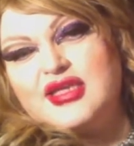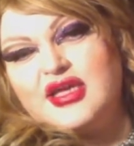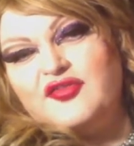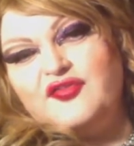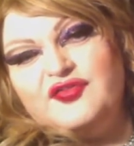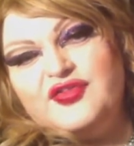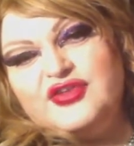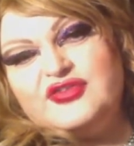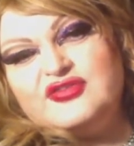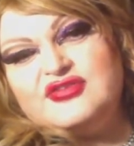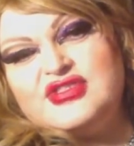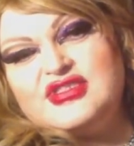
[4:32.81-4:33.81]
Got a
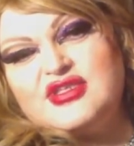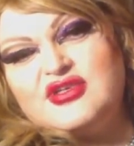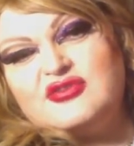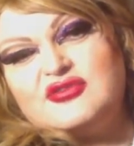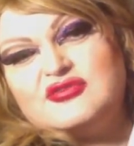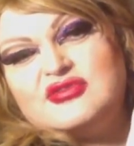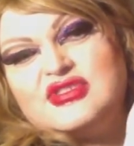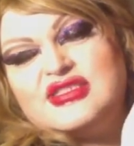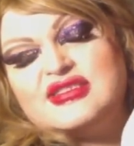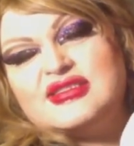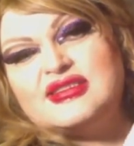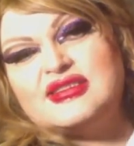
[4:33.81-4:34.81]
few stones
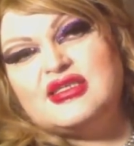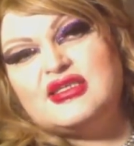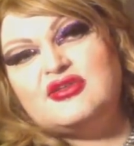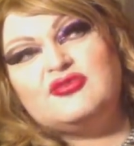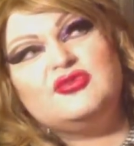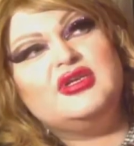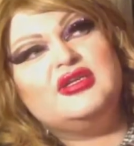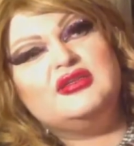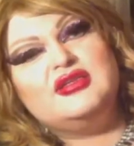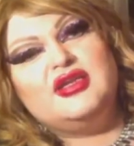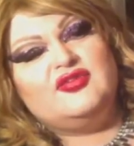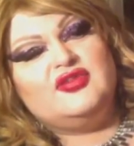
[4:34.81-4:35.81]
and
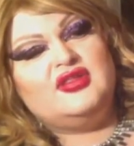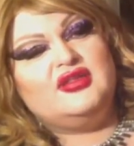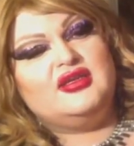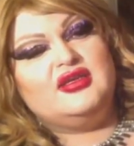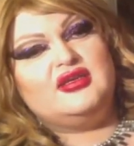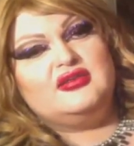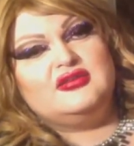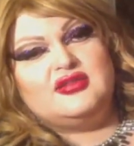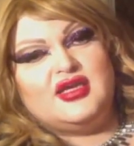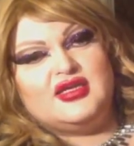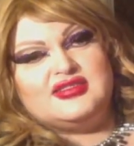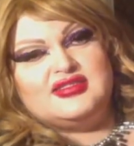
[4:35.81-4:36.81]
sequin and everything.
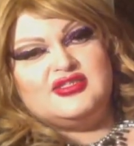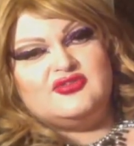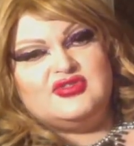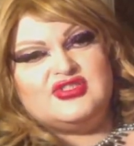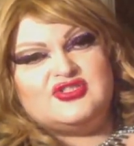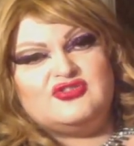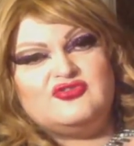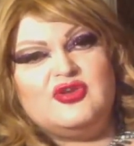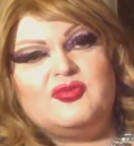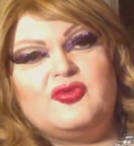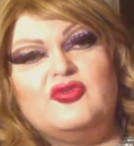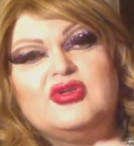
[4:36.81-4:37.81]
Got a sequin strip
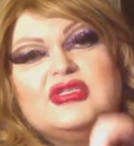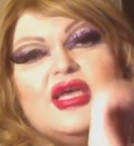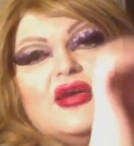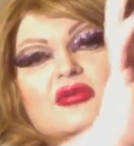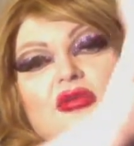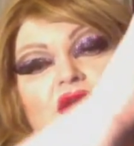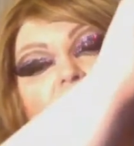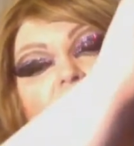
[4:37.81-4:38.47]
going down